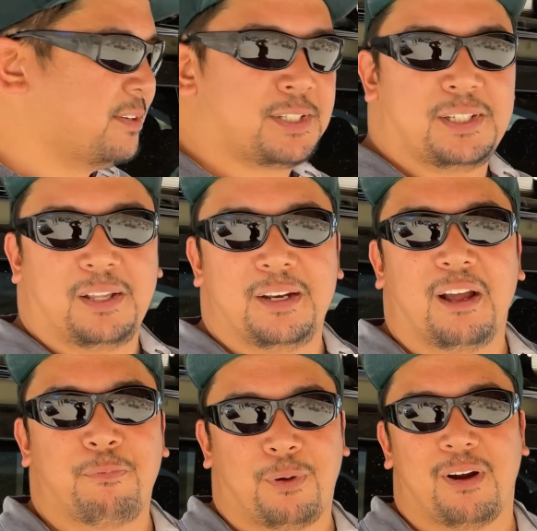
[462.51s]
There's still
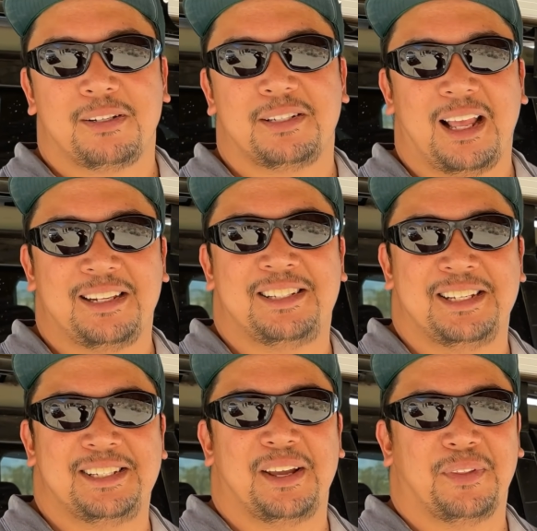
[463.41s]
enough parts that
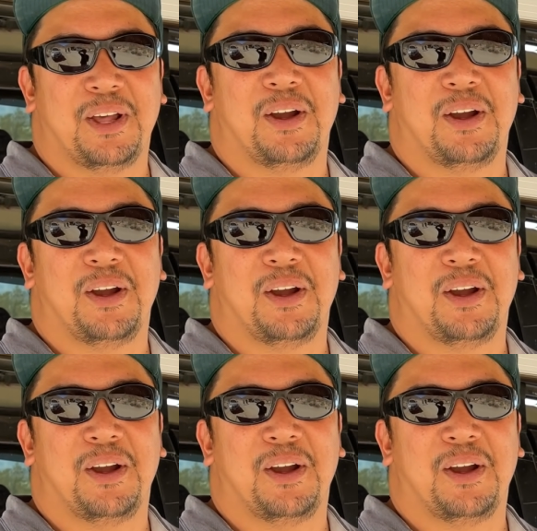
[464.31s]
sit down